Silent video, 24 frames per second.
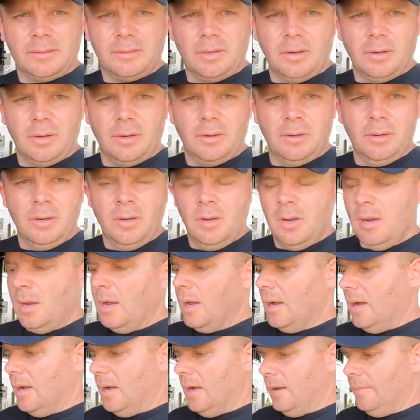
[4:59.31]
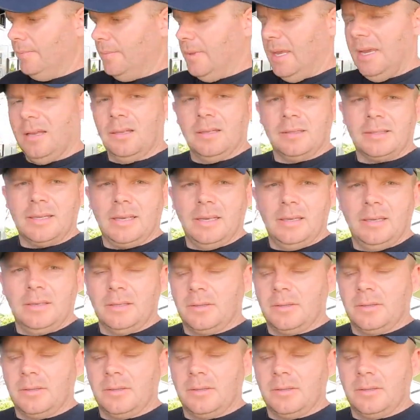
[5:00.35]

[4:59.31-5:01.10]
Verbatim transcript: So um, yeah, let's get